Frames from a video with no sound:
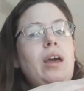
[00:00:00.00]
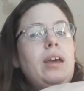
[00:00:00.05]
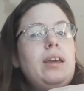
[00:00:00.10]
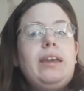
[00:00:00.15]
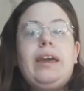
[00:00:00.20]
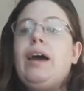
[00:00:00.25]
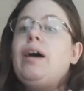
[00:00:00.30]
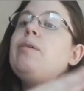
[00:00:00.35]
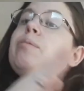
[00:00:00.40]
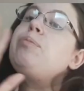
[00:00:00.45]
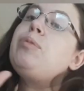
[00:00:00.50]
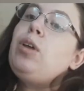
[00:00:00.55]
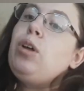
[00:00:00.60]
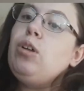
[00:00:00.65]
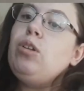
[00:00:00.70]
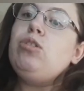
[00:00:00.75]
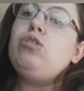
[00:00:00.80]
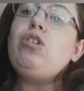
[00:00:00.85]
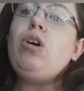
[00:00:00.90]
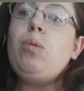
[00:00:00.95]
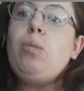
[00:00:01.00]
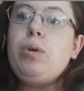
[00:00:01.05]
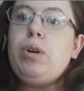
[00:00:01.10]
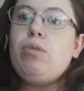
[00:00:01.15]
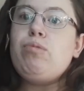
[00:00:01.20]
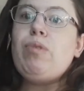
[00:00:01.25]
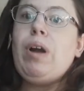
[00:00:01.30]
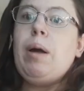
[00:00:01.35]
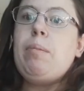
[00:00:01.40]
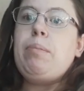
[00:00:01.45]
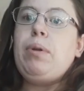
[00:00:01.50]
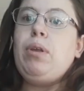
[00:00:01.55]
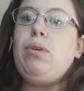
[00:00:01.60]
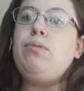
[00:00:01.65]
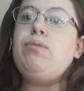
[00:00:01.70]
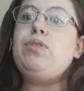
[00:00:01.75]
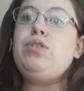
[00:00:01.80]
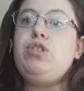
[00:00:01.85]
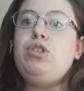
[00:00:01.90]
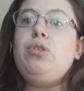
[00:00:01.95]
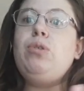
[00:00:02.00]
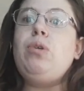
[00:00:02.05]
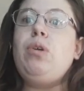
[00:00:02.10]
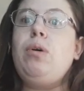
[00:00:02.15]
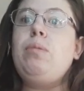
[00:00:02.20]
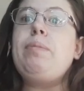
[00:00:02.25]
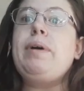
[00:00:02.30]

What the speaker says: yeah, don't want to ramble on for too long